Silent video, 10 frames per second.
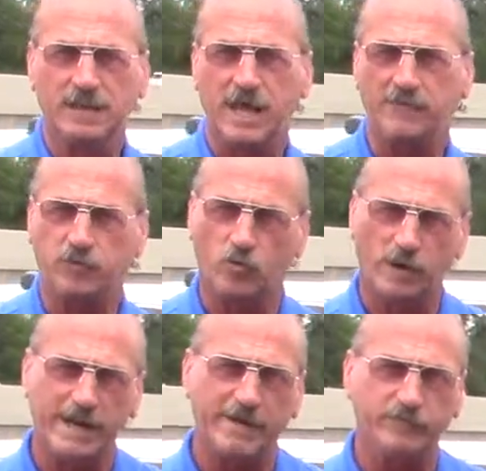if for
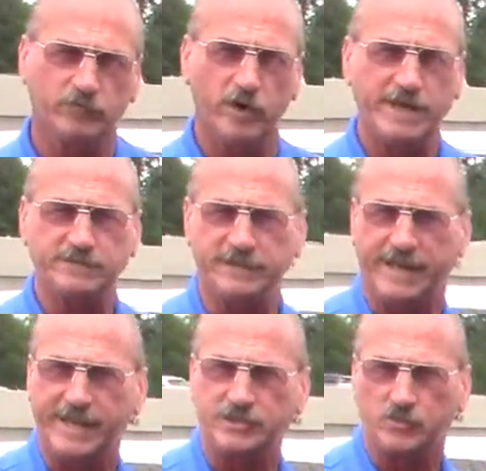whatever reason
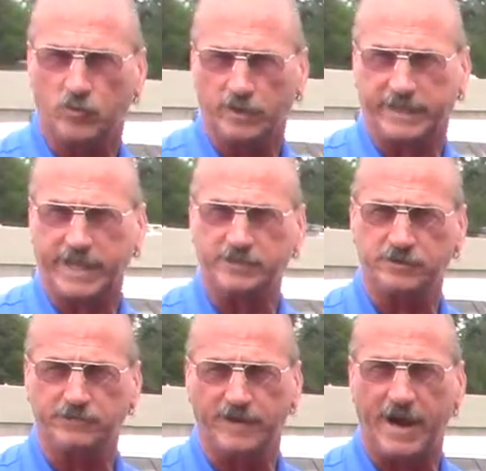the engine were to catch
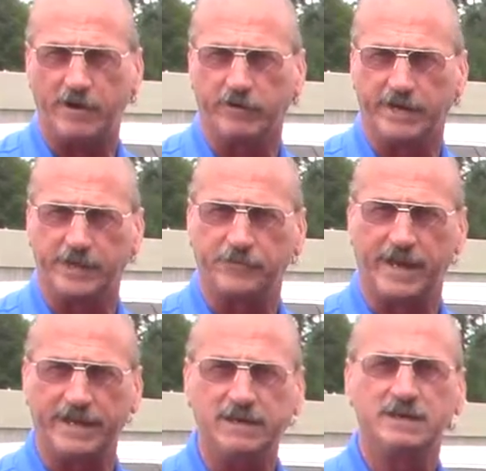on fire or
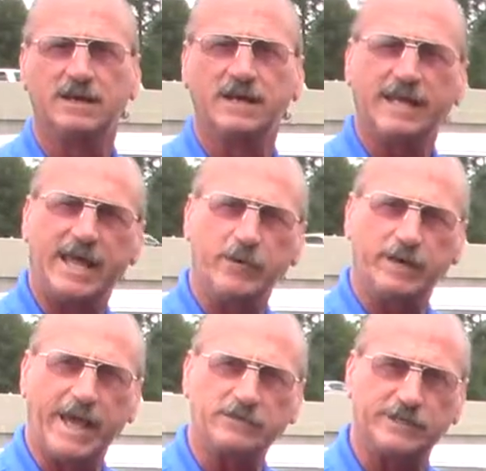anything, it
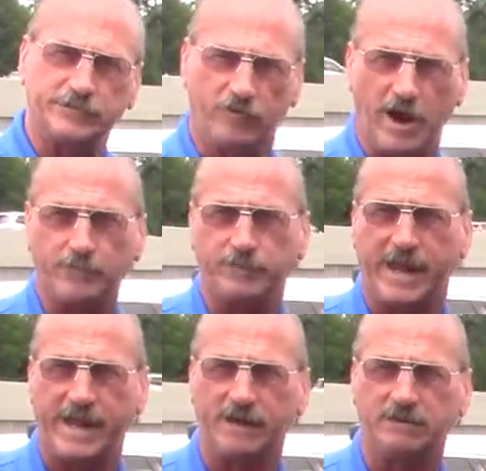would actually drop
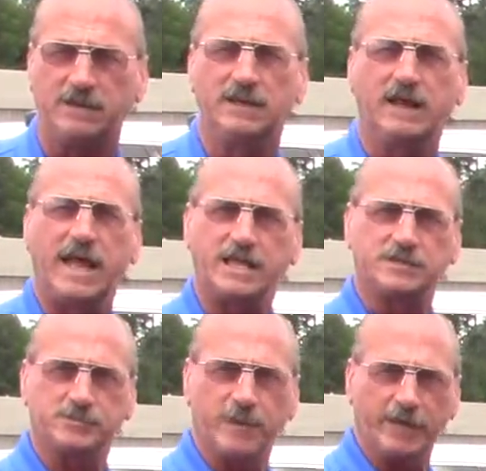down
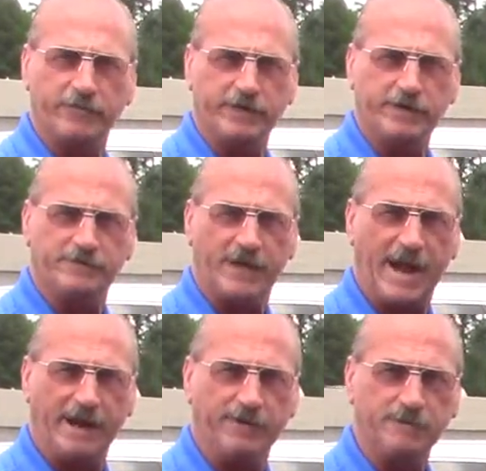and smothering the
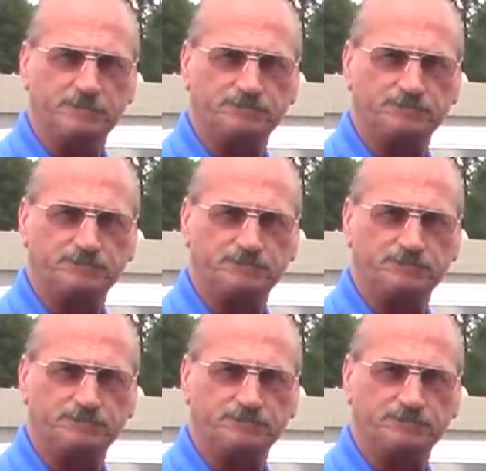fire.